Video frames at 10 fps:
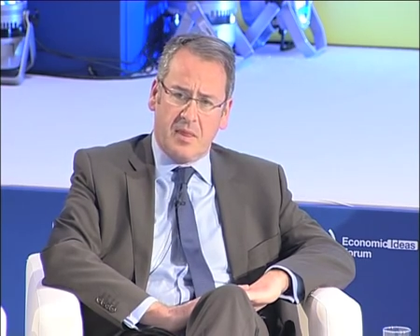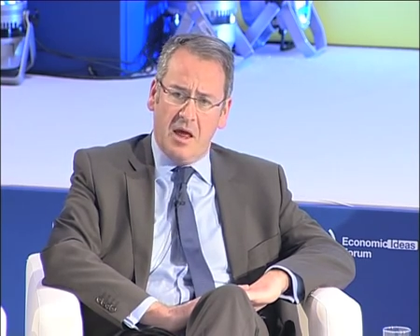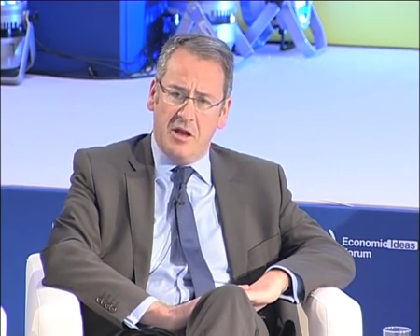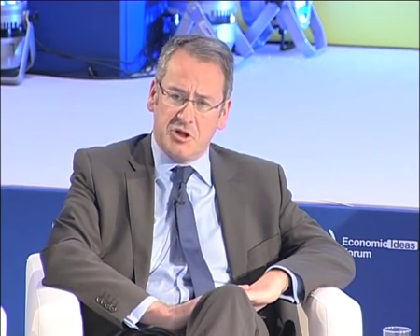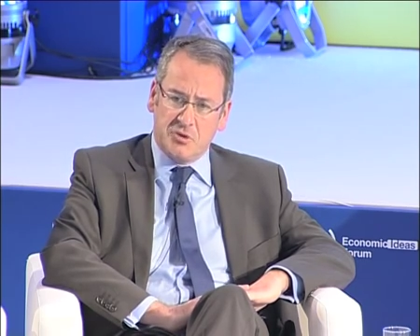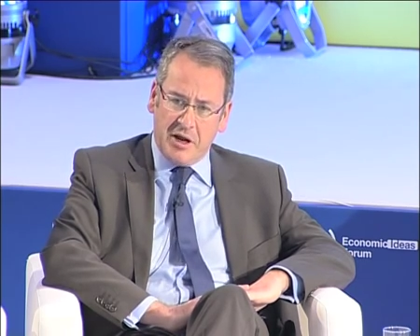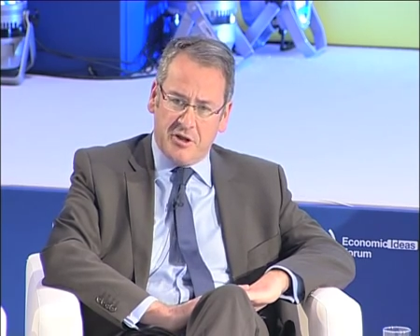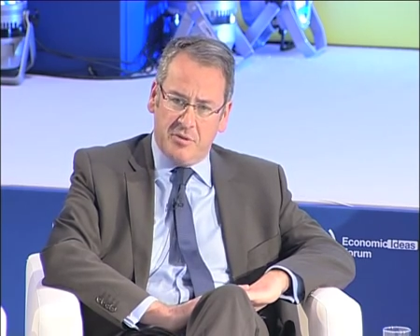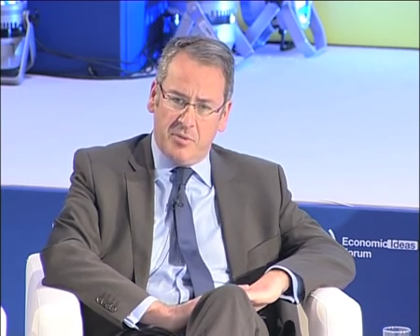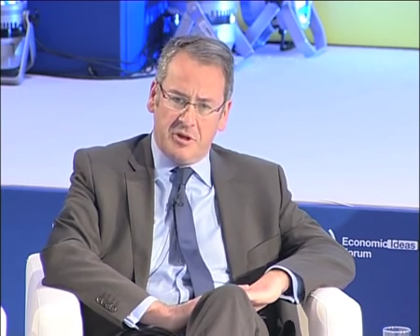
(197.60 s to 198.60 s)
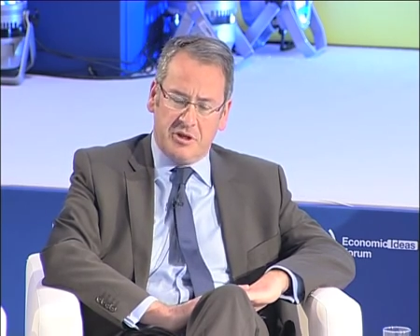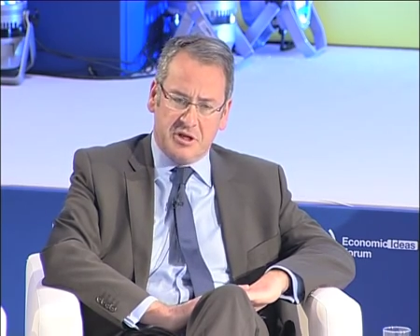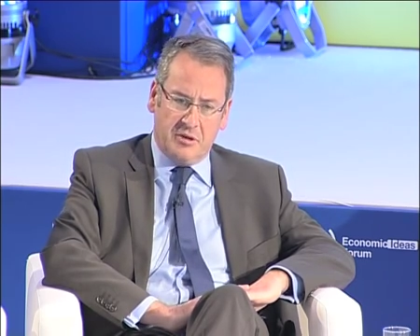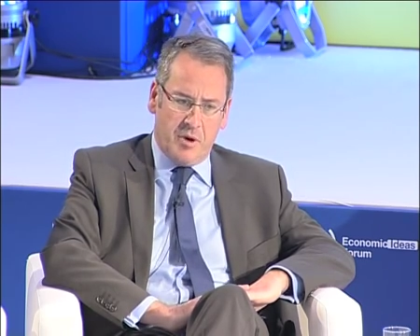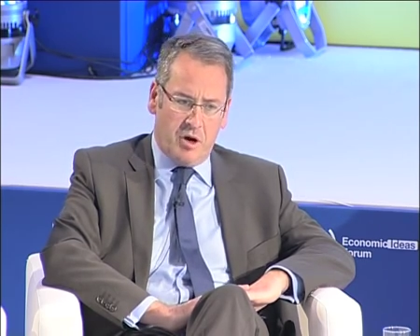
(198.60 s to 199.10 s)
and strengthen the
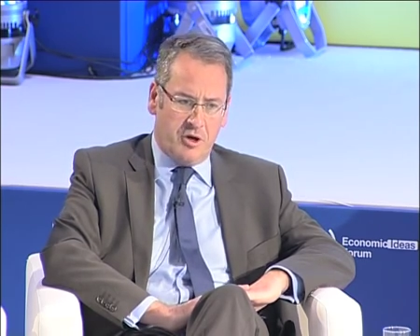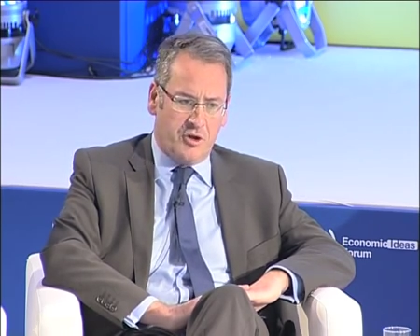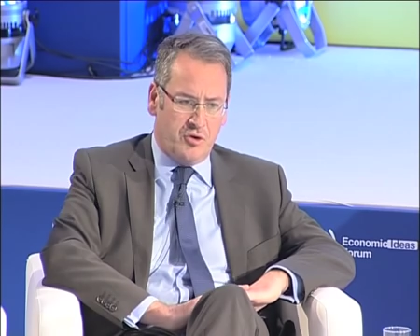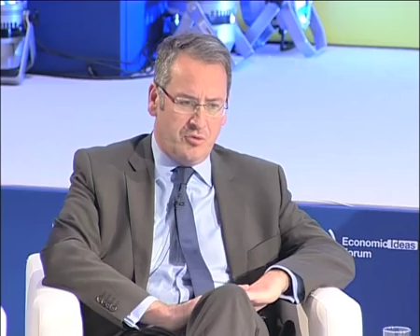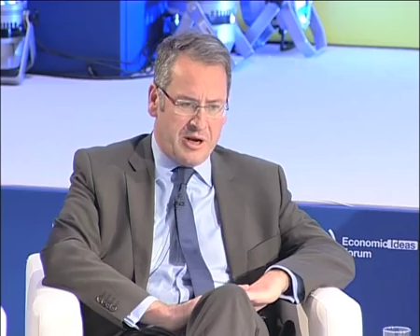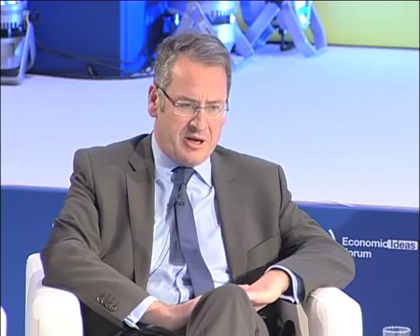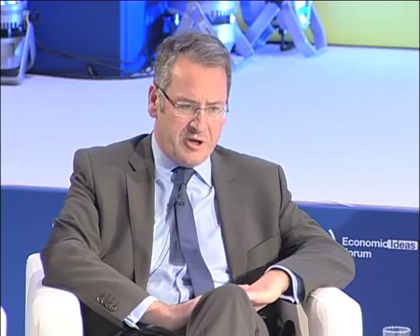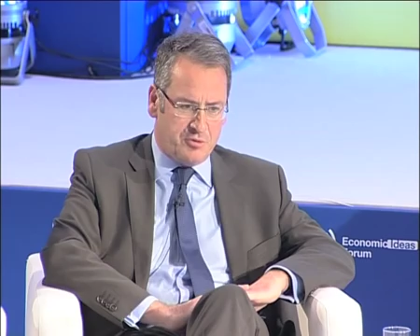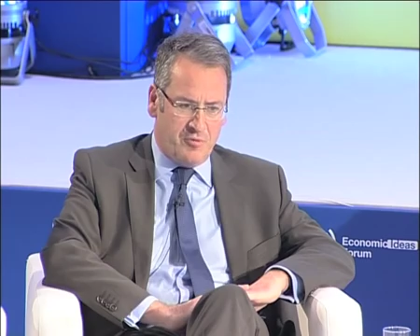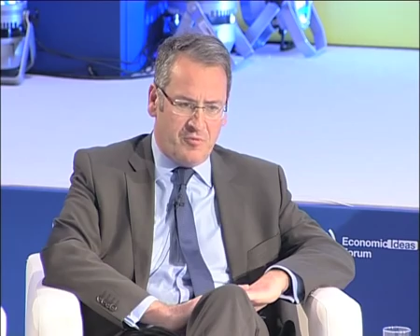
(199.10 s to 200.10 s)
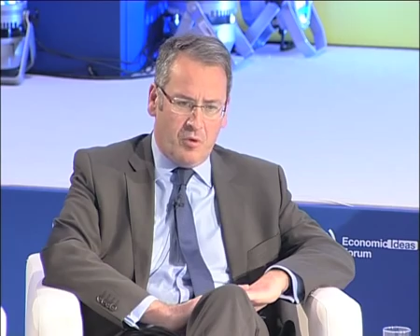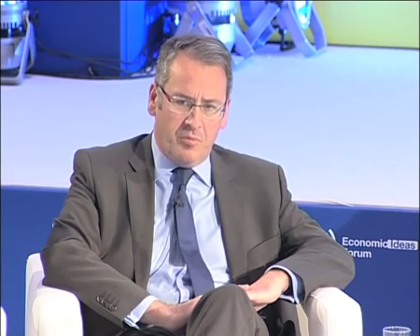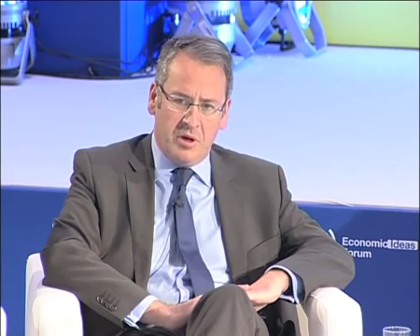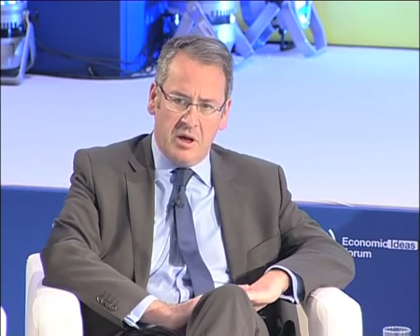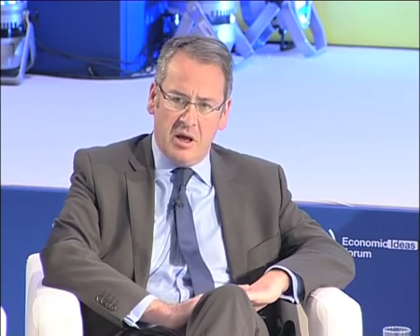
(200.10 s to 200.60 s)
single market through regulatory reform.
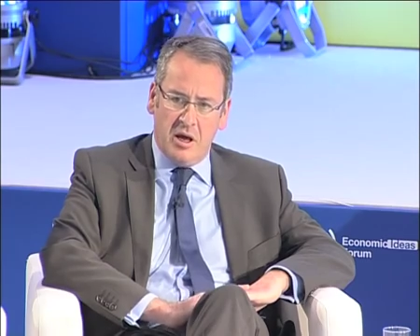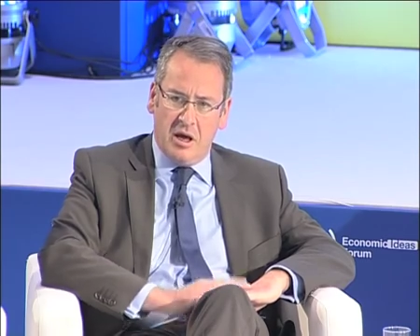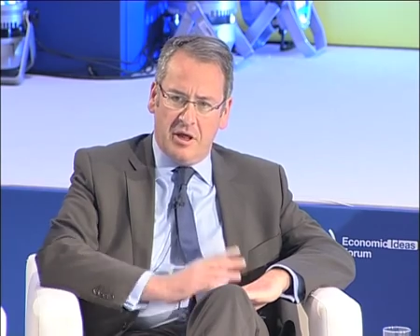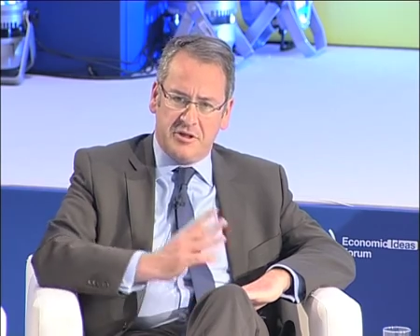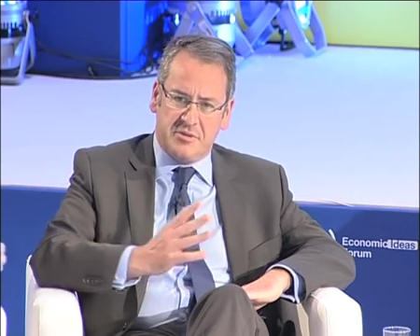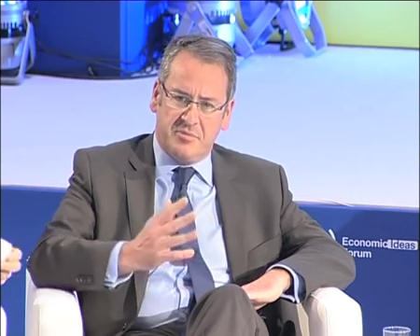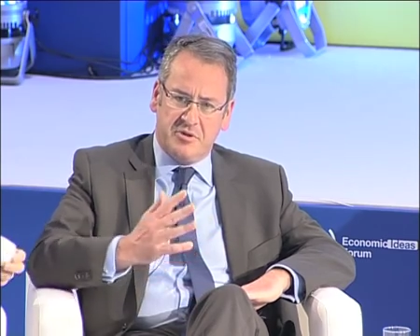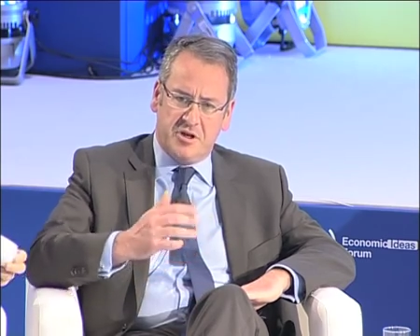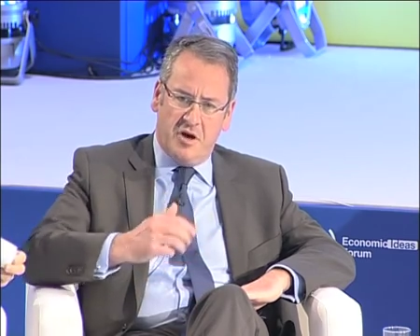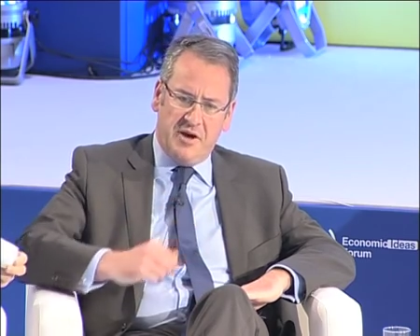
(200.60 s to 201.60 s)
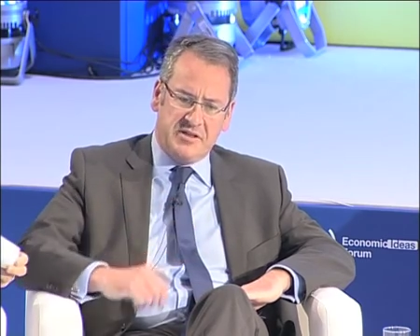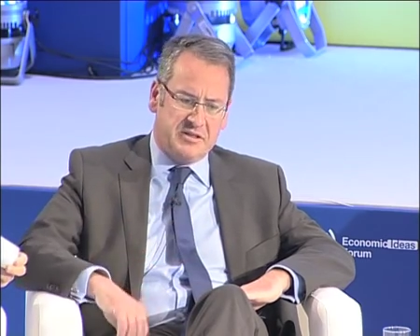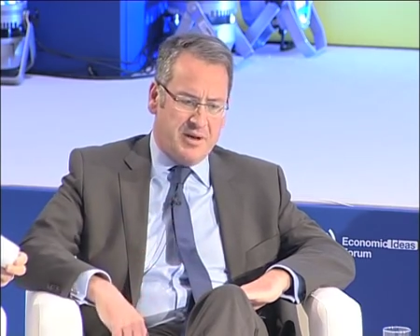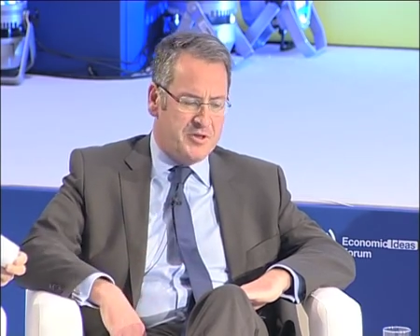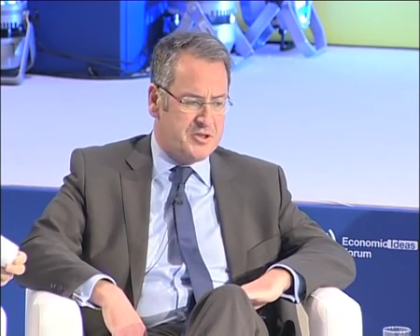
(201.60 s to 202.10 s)
Some surveys that
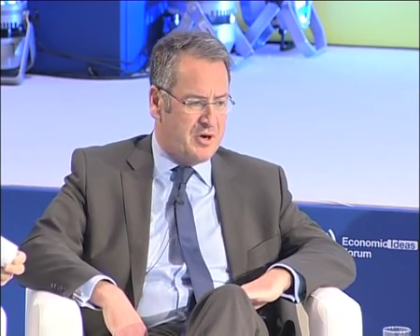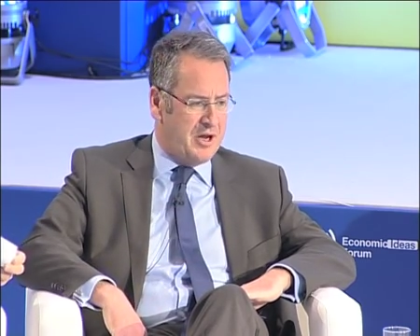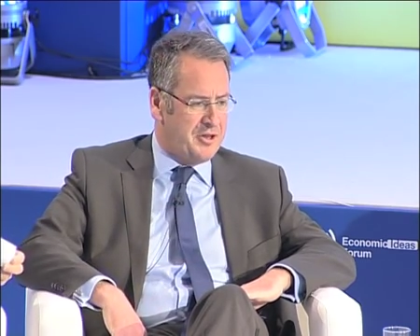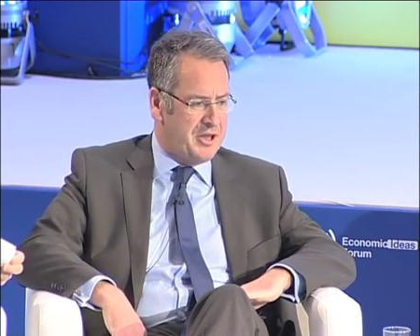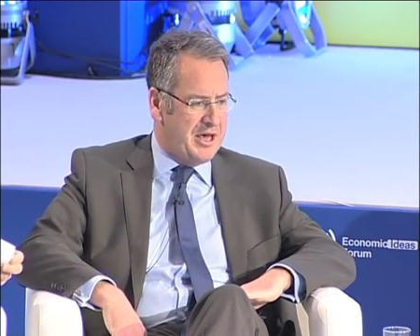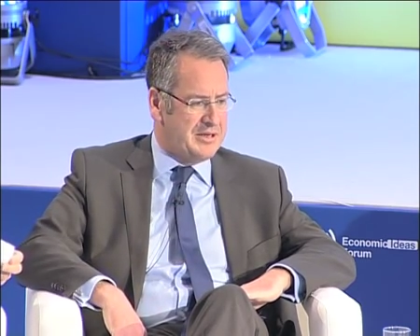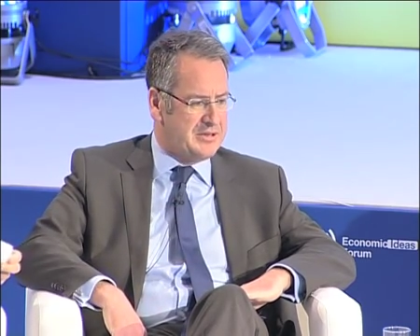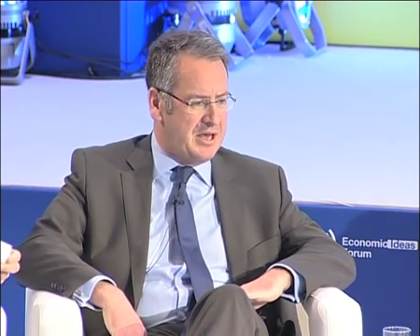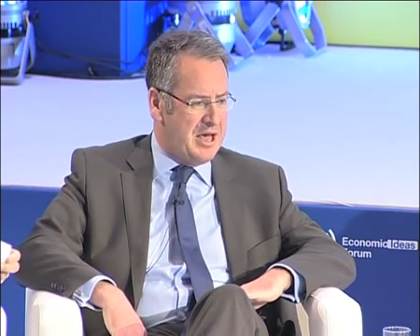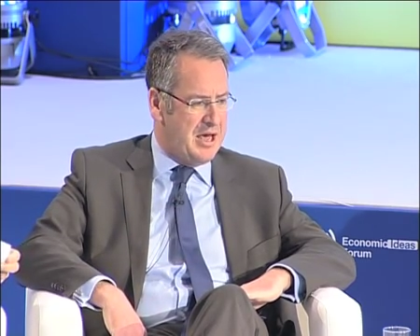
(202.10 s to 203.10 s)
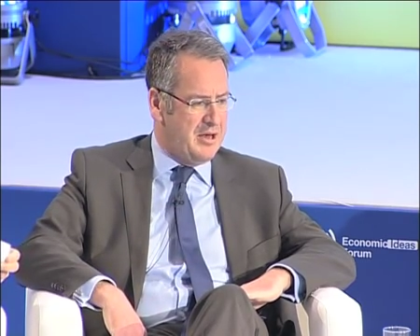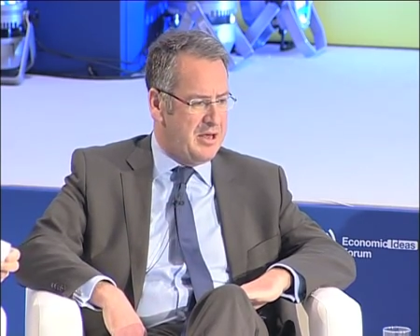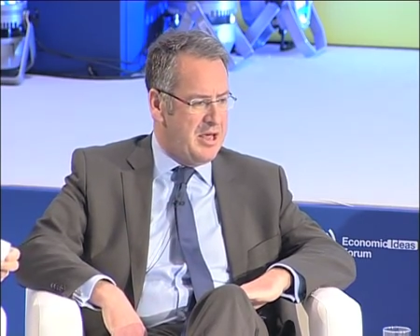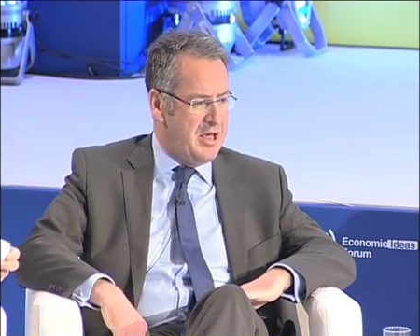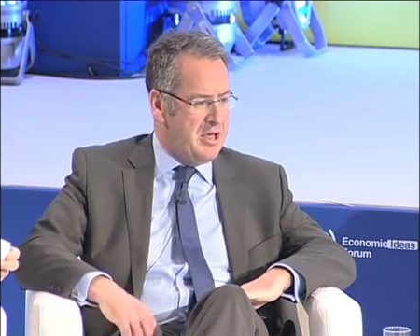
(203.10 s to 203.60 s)
demonstrate that
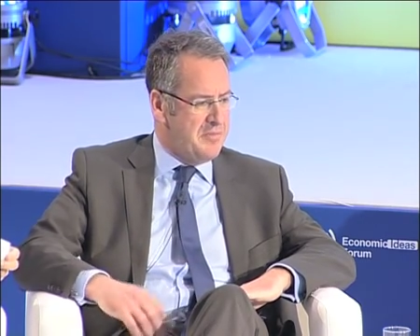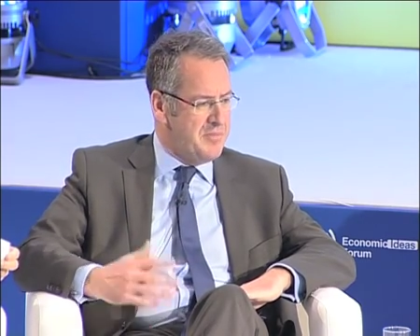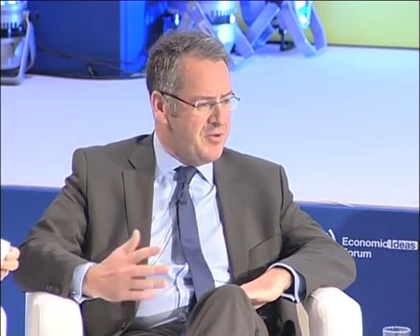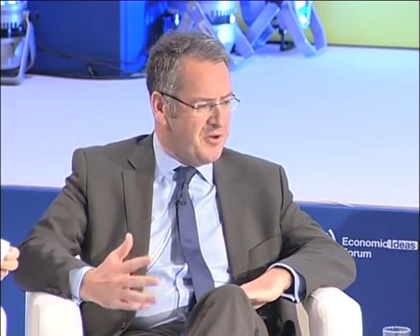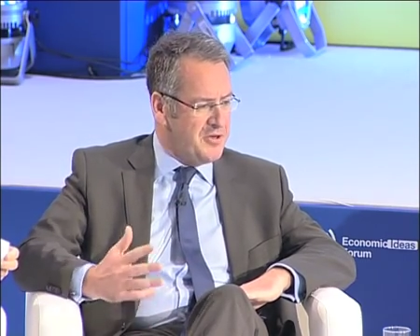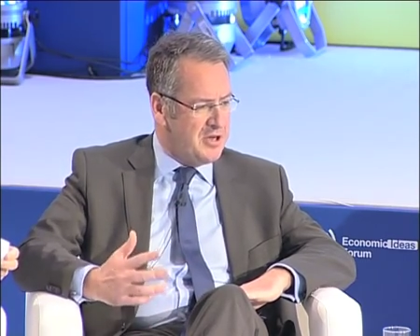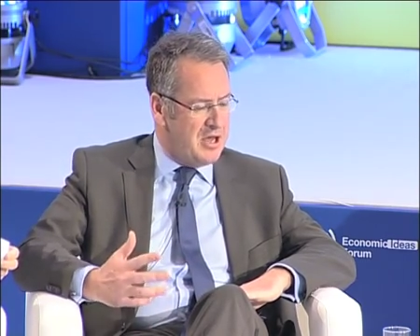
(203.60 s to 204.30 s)
MiFID